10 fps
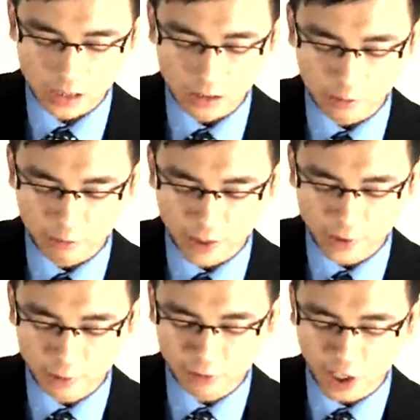The
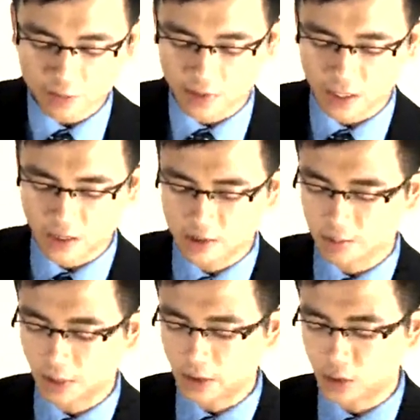final 5%
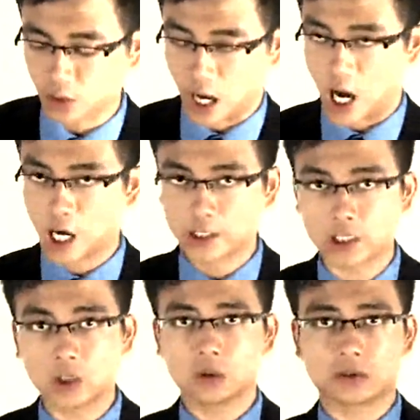split to other
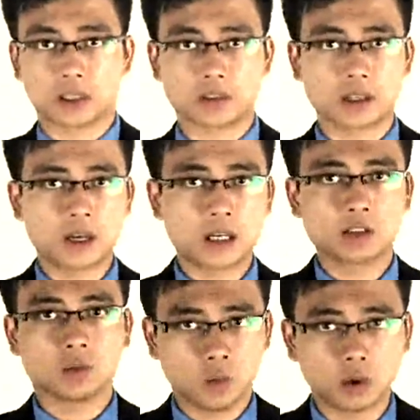courses.
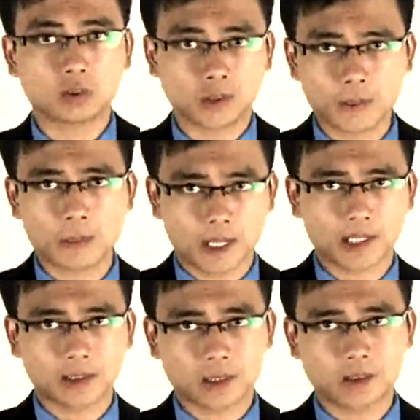So what do we mean by
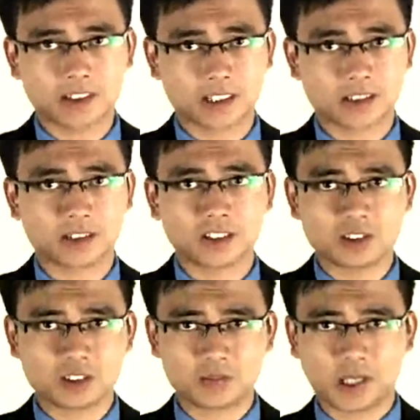other courses? You need
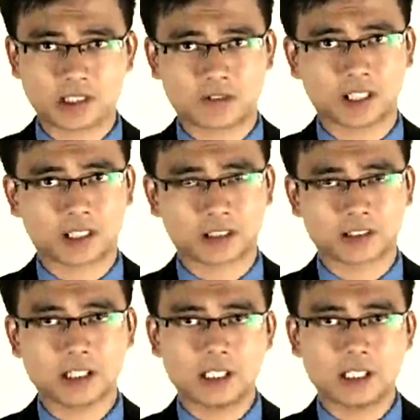to specify that.